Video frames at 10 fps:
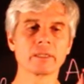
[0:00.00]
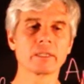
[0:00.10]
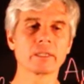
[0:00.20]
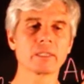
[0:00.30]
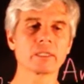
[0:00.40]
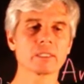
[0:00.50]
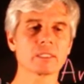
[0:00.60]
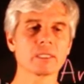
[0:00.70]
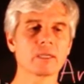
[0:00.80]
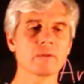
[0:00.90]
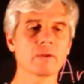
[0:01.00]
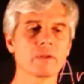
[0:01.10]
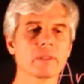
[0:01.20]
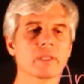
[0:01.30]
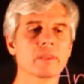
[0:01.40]
is
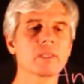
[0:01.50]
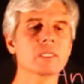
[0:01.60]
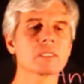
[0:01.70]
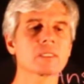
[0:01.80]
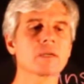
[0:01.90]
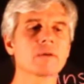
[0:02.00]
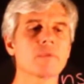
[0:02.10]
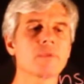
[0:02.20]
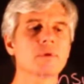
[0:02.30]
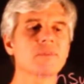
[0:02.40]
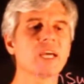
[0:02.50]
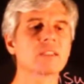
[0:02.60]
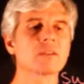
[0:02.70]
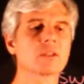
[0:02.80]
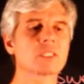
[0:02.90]
that these three
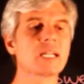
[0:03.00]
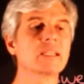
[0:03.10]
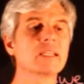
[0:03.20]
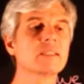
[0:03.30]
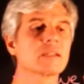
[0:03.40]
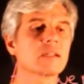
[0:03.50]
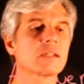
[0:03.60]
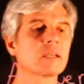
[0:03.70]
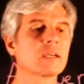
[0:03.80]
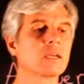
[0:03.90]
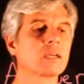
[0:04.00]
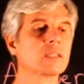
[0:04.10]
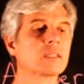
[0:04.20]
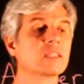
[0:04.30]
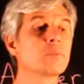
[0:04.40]
vectors are linearly
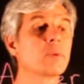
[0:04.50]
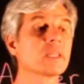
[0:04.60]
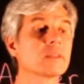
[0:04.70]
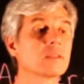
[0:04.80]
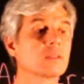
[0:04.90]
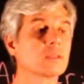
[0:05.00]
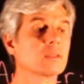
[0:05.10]
dependent.